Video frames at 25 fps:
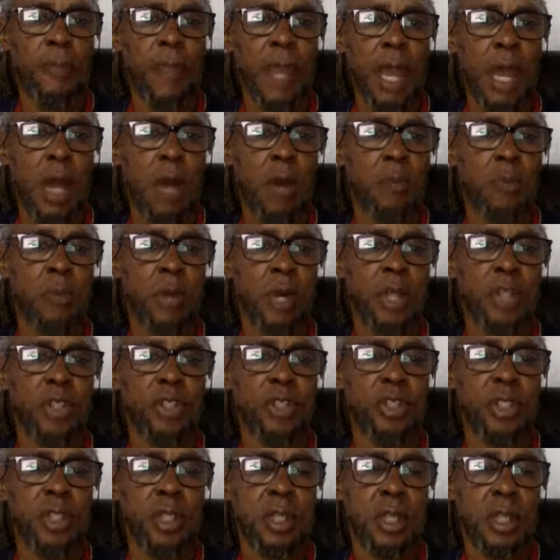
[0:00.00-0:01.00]
how
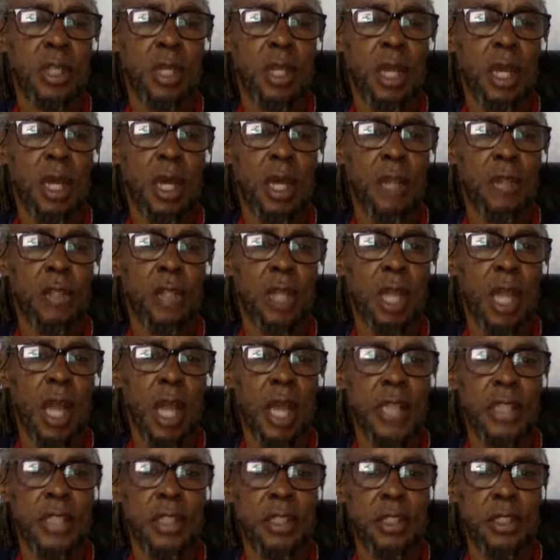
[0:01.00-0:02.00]
much the
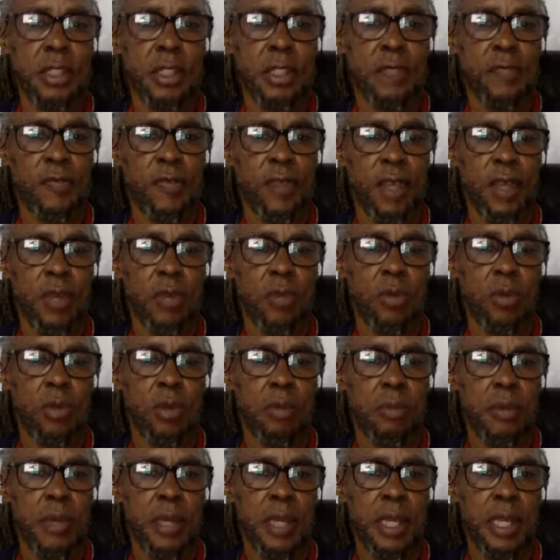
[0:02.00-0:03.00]
license fee
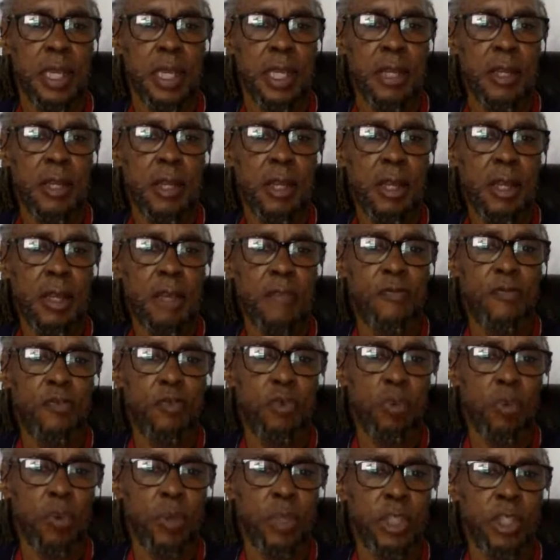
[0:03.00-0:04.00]
will be if
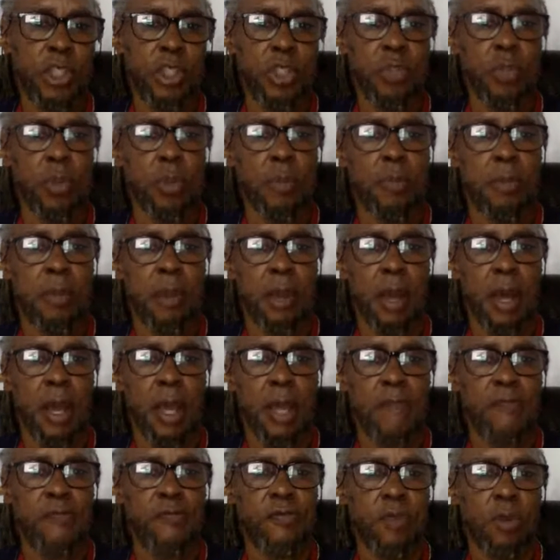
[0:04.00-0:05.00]
you wish to
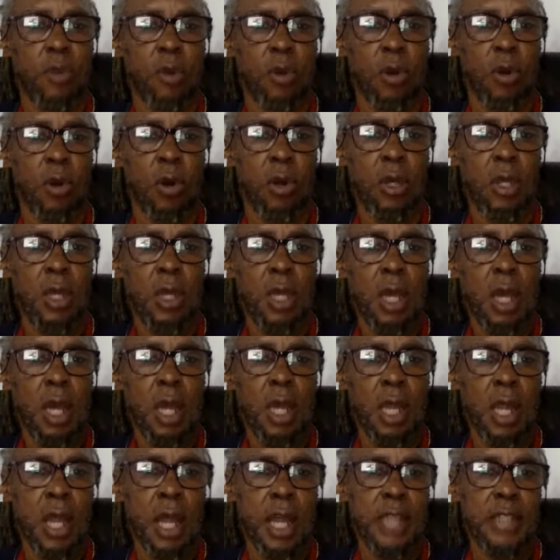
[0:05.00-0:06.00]
apply for
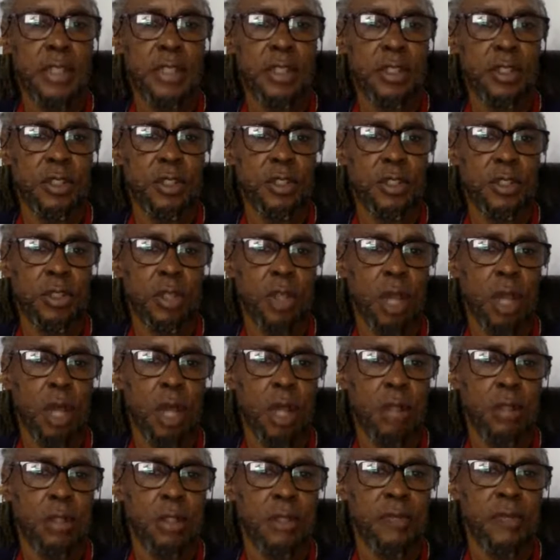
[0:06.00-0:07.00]
a license to
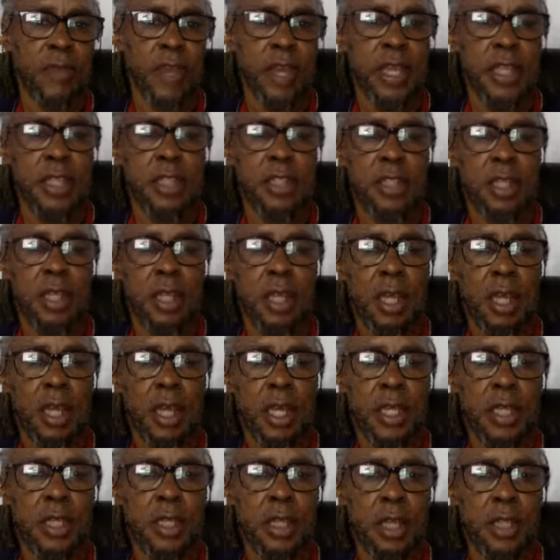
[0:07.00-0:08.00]
cultivate
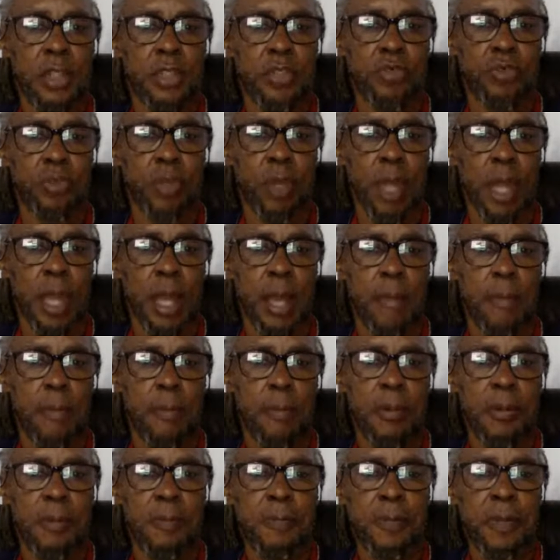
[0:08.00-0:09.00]
industrial hemp.
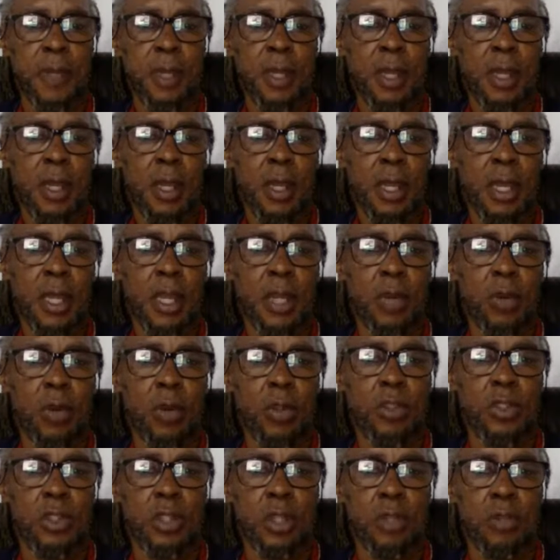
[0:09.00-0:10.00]
It
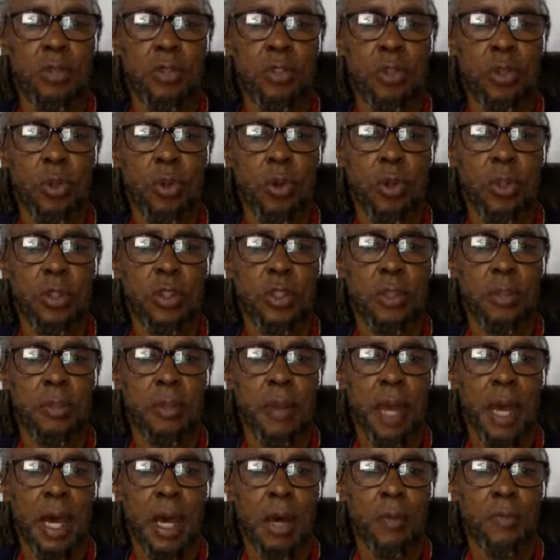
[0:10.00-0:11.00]
also talks
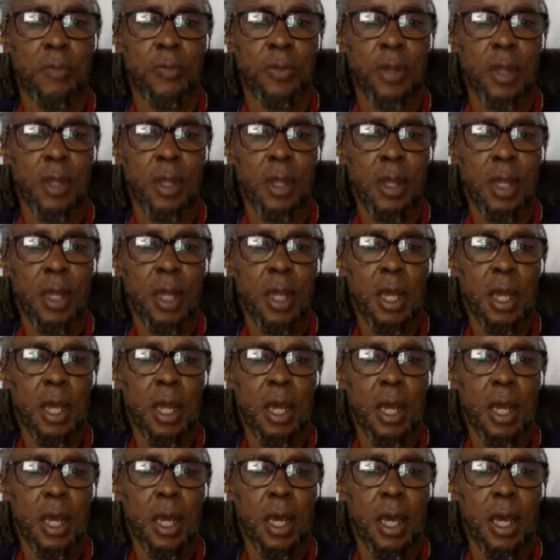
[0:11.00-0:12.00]
about
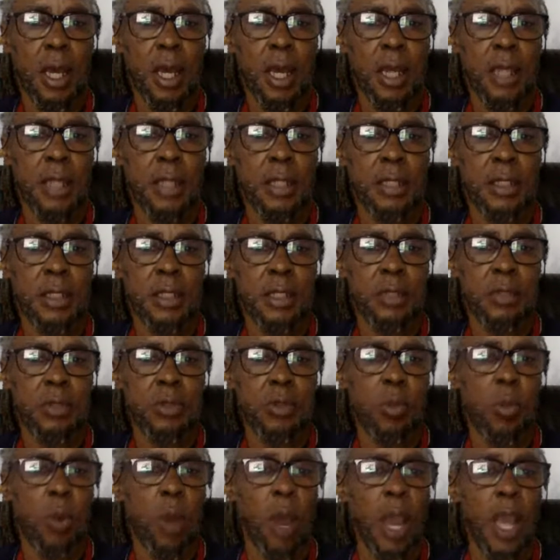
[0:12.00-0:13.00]
the
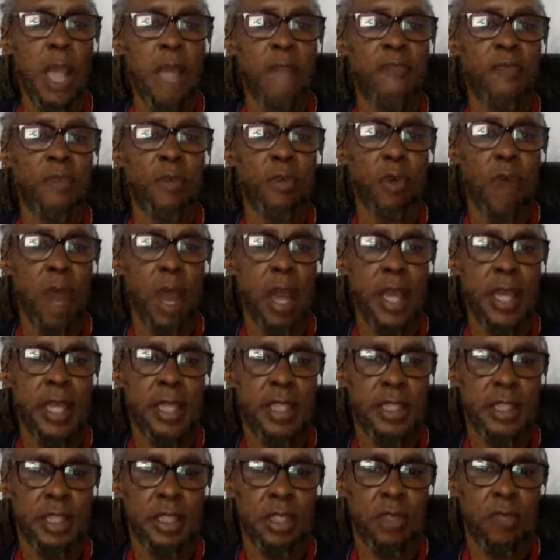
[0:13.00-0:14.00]
wide
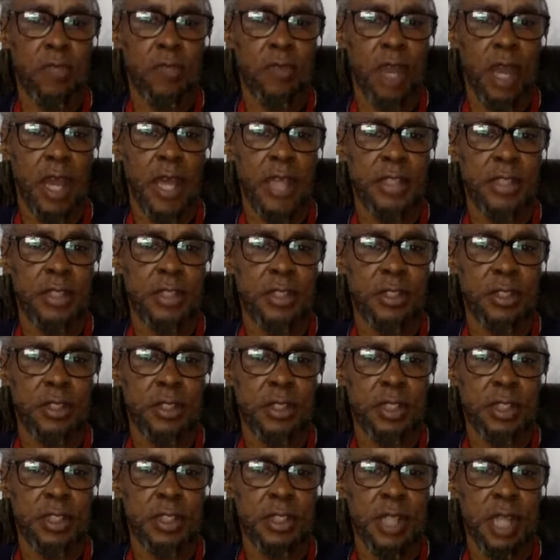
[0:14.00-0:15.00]
variety of
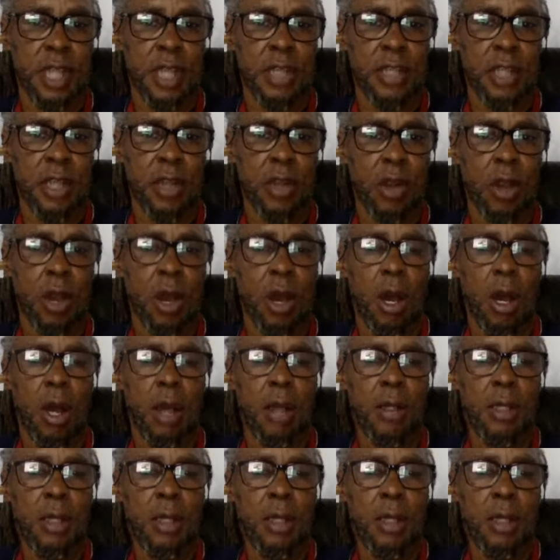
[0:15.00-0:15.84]
licenses that there are.